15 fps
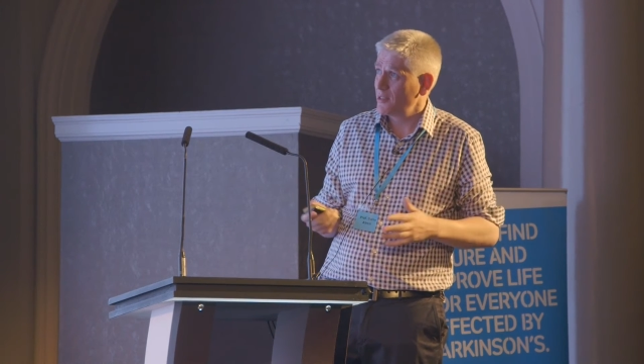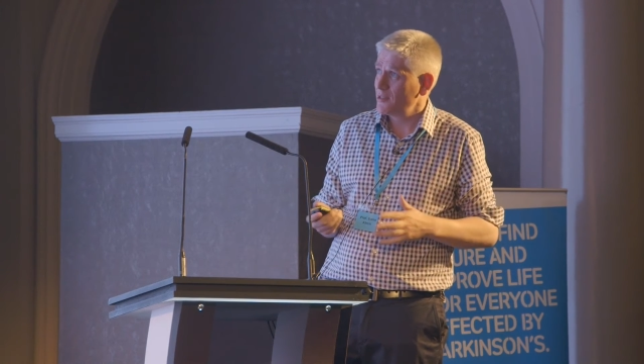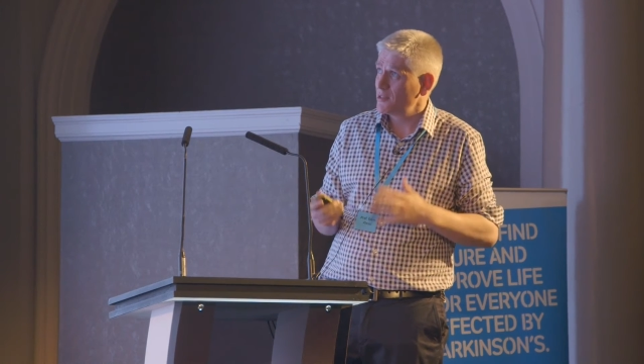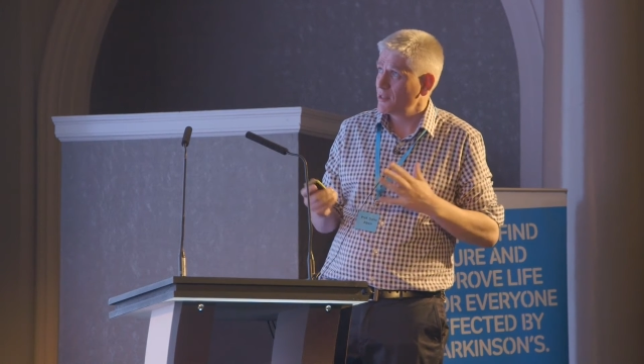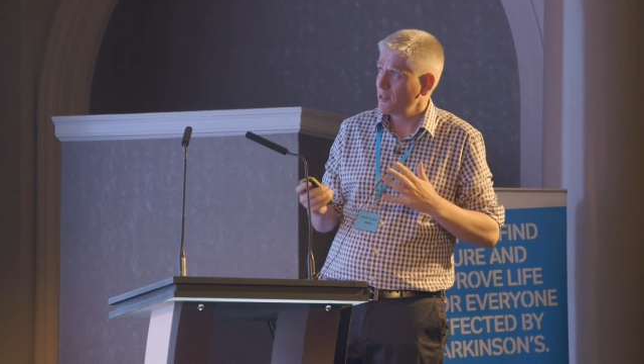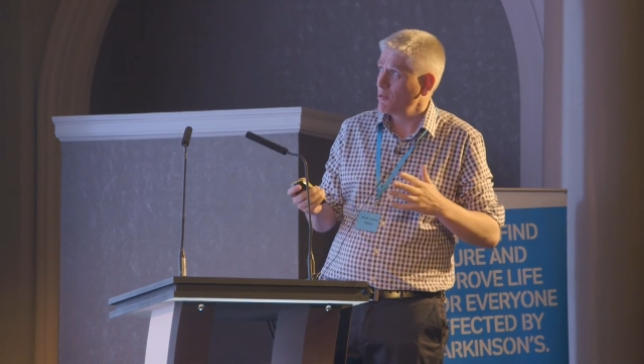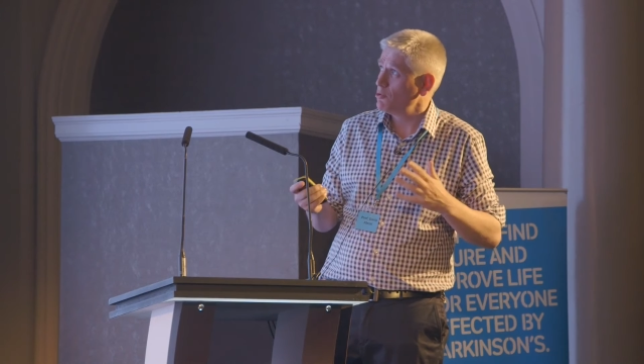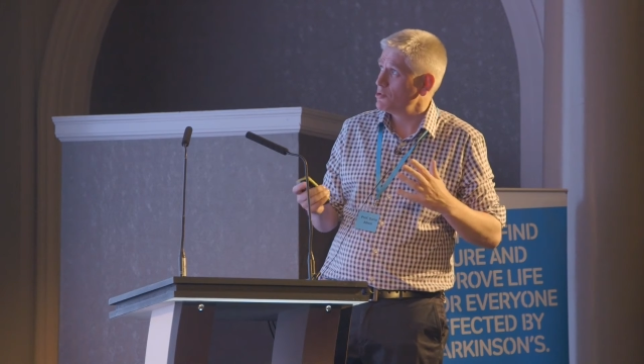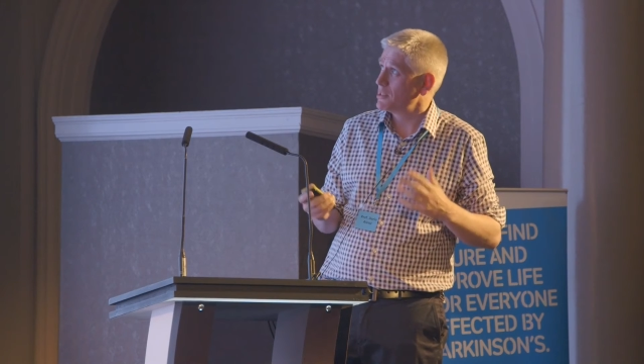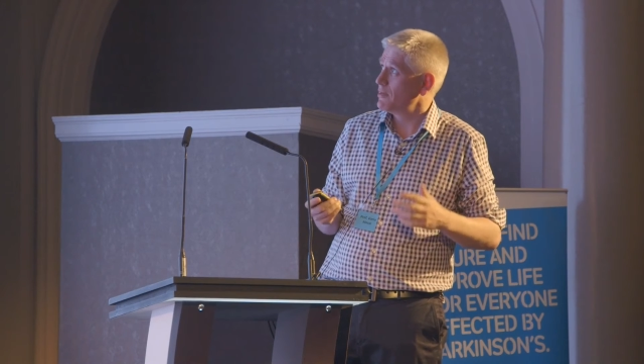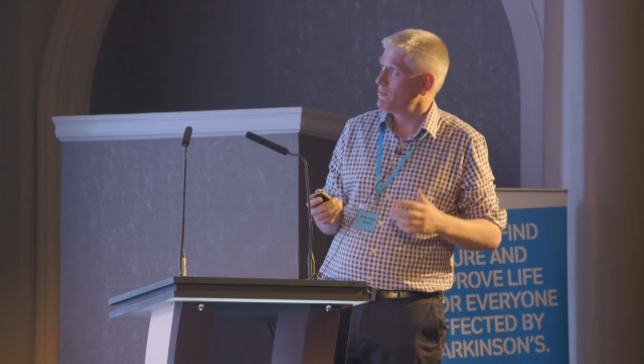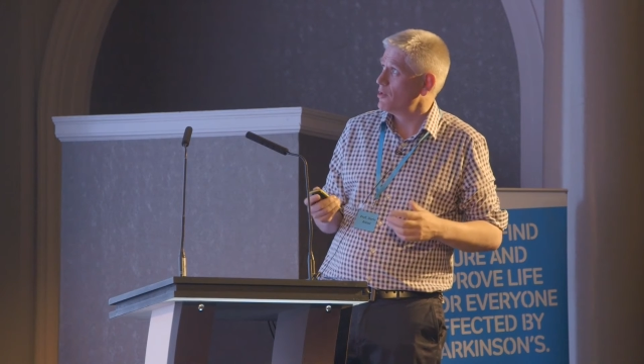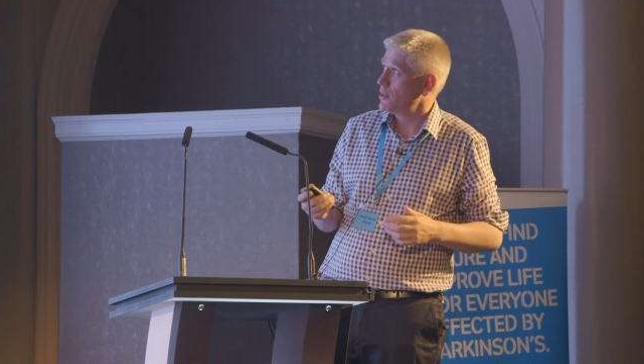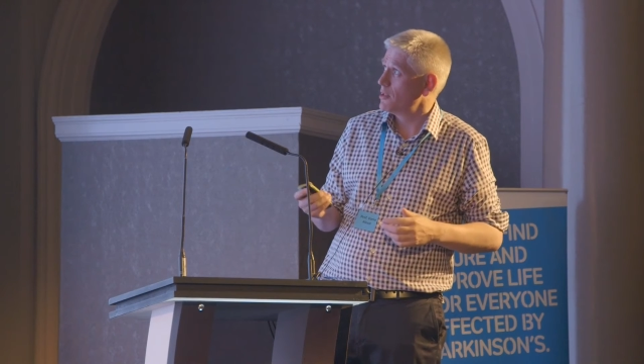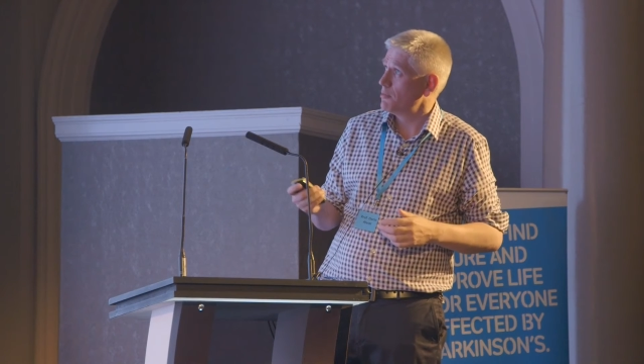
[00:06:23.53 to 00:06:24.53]
I just really want to
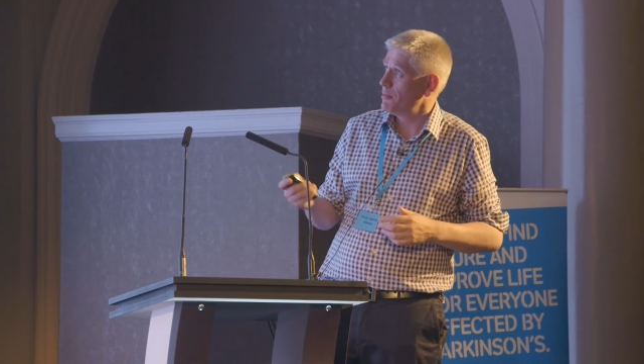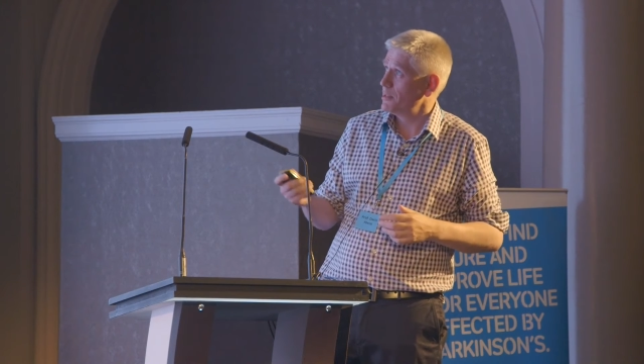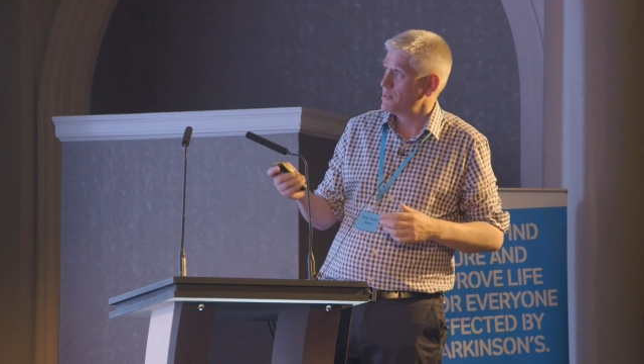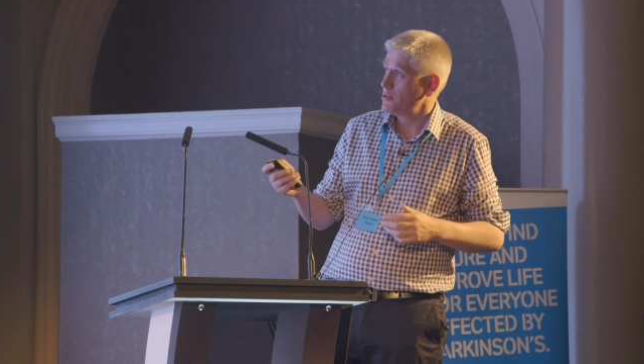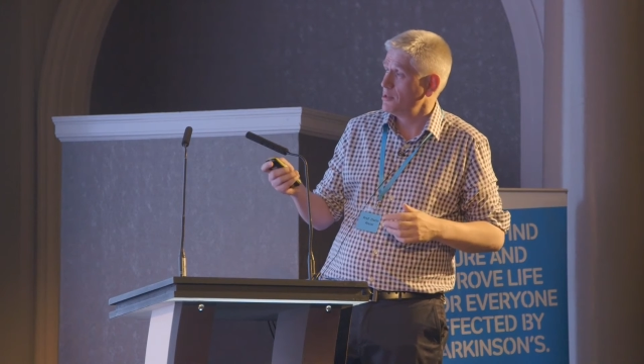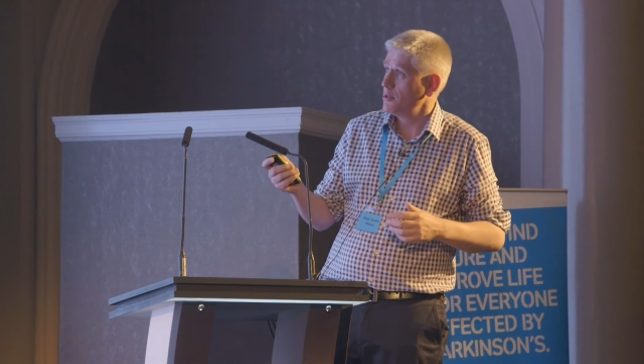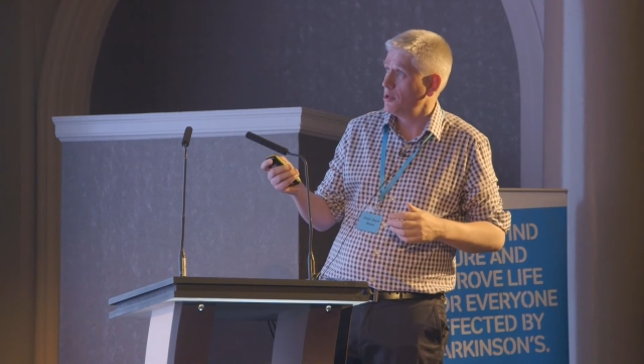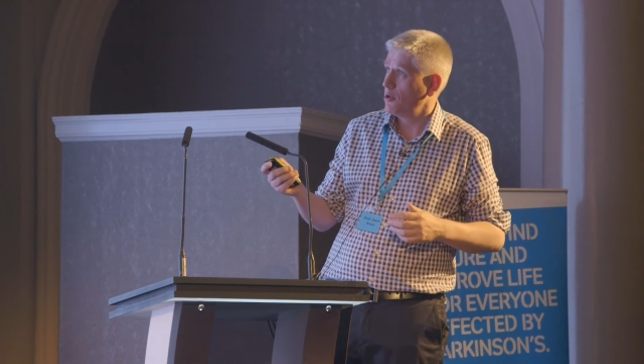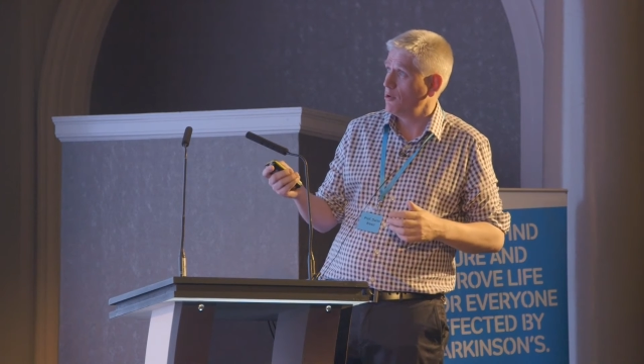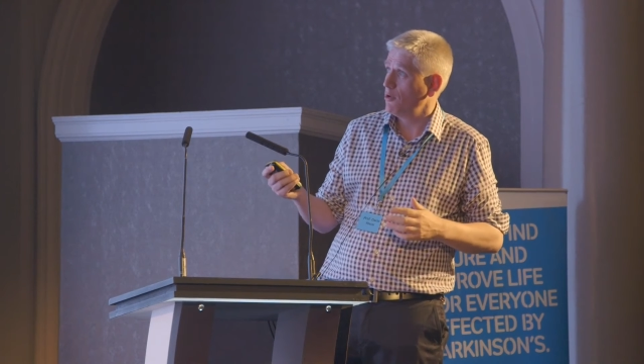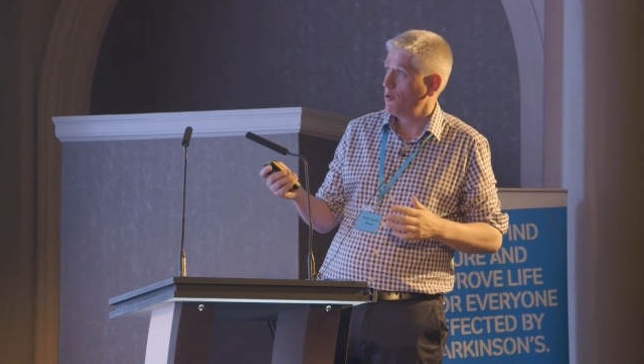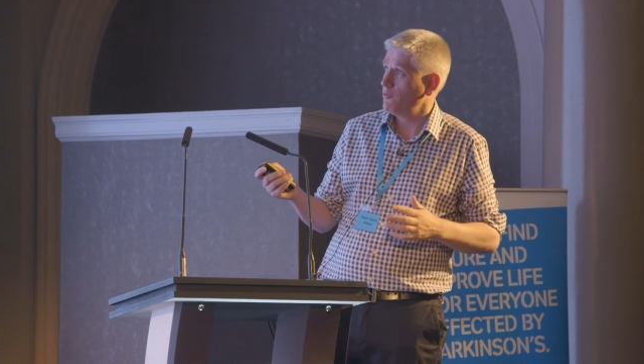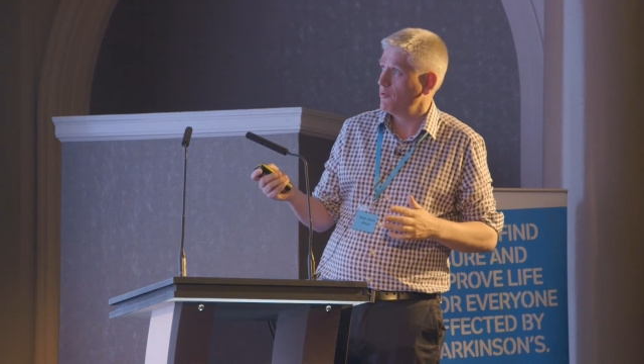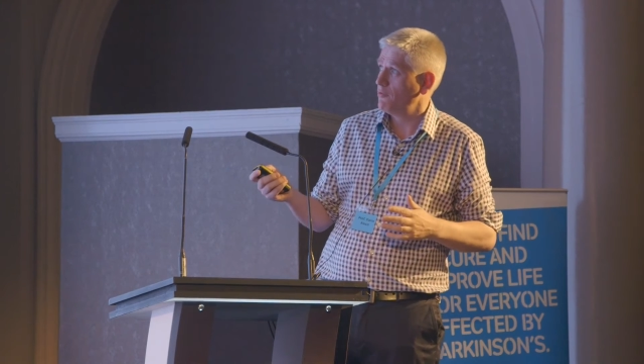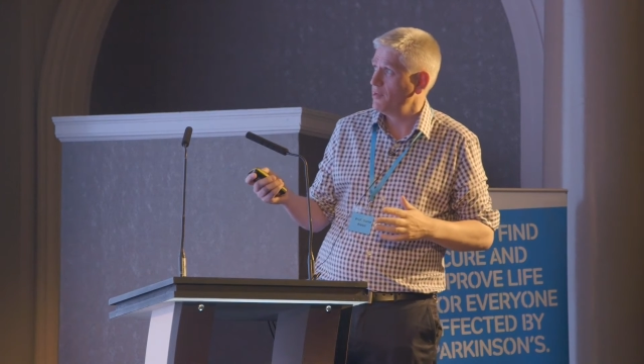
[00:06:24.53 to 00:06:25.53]
give you a little bit
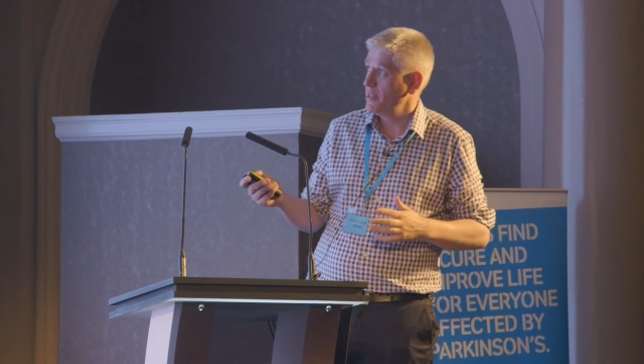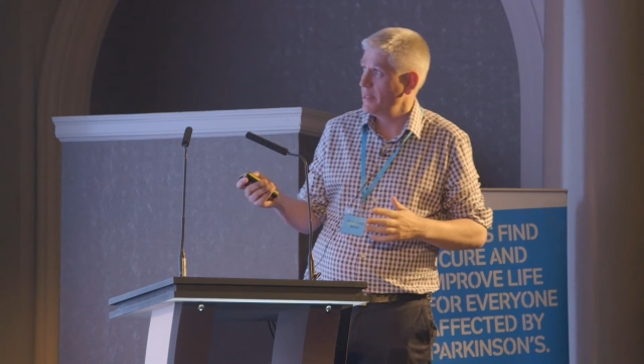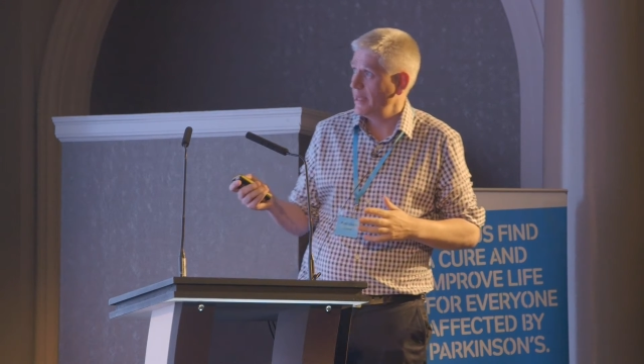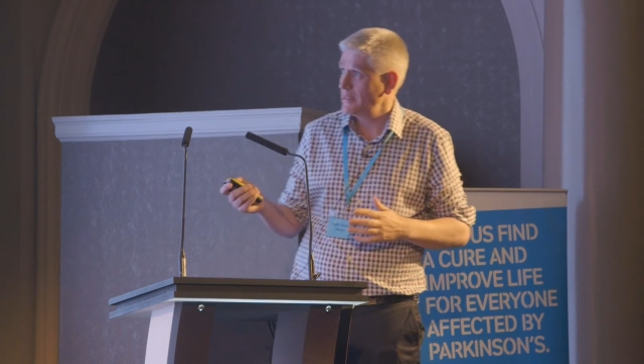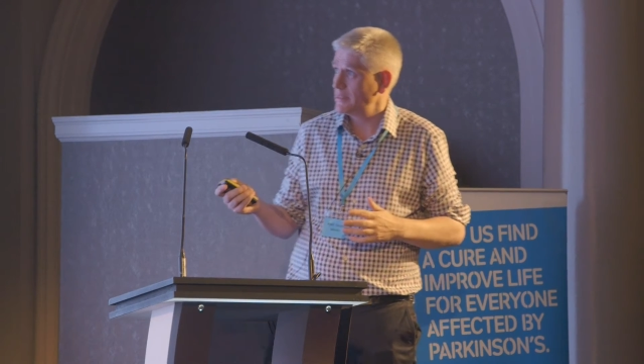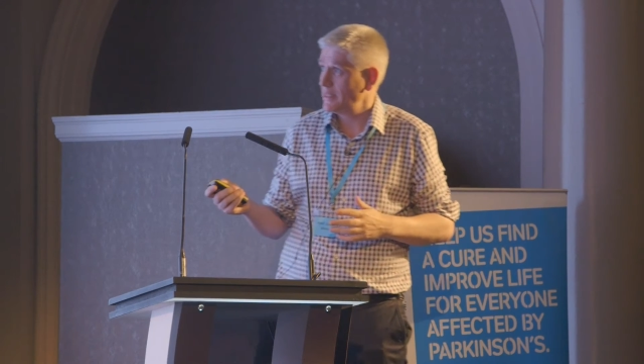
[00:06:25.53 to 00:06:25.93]
of, of a vignette